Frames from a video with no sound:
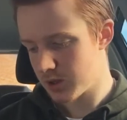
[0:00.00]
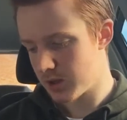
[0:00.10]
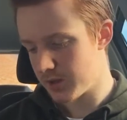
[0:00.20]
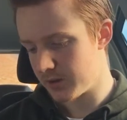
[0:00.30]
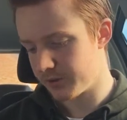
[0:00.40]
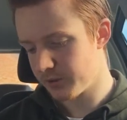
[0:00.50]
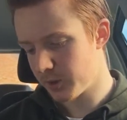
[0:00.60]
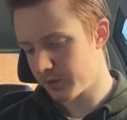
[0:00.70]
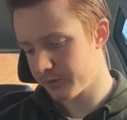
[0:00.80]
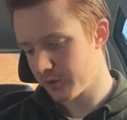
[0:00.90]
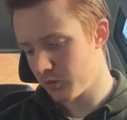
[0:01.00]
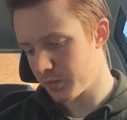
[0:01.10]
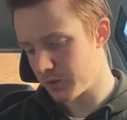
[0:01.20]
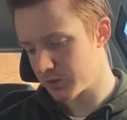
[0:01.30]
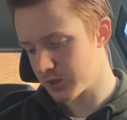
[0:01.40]
And then for my film
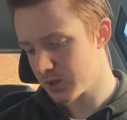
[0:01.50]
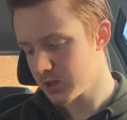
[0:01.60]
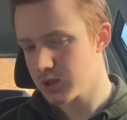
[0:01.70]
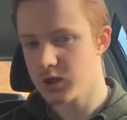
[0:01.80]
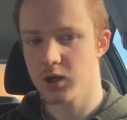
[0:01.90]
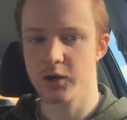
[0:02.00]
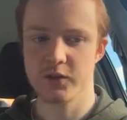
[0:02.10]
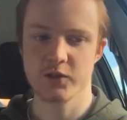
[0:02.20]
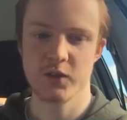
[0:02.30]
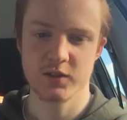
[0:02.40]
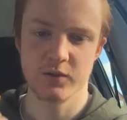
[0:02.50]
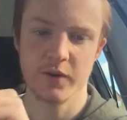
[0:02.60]
poster, I inserted